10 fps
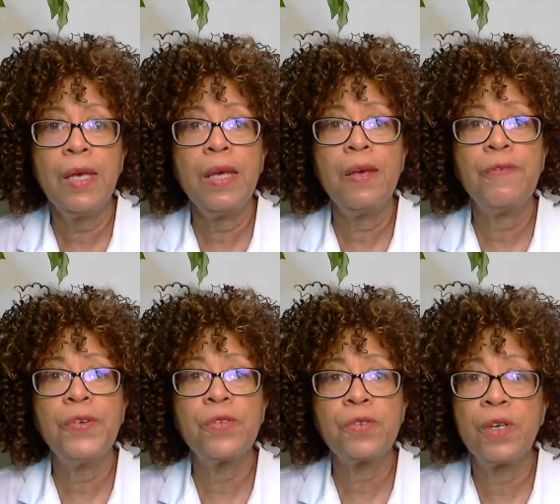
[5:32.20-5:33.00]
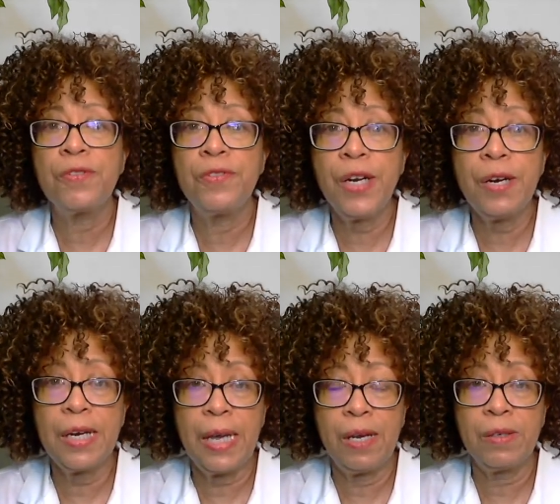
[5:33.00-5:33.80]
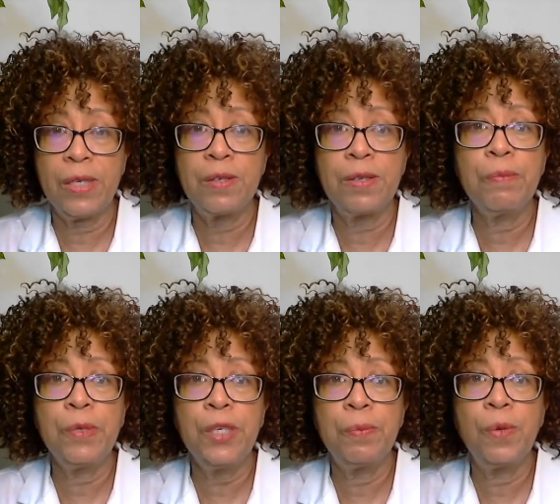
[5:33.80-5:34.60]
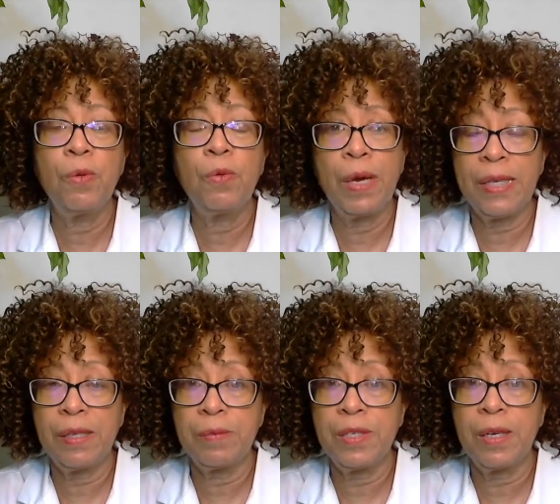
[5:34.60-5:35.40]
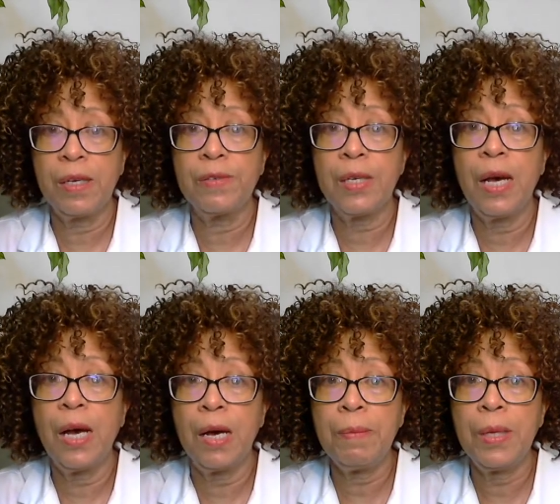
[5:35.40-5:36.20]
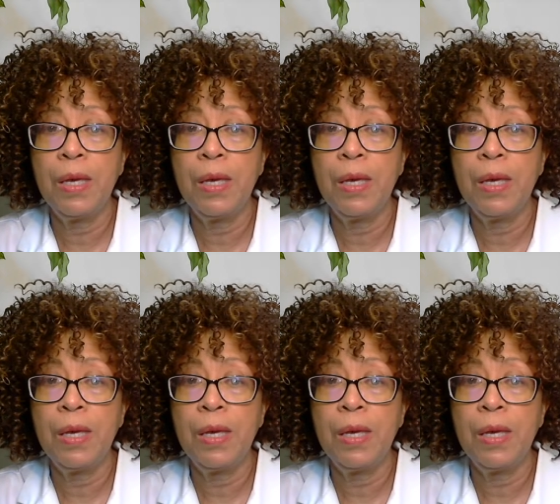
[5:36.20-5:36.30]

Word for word: If you snore very loudly, some people wake themselves up,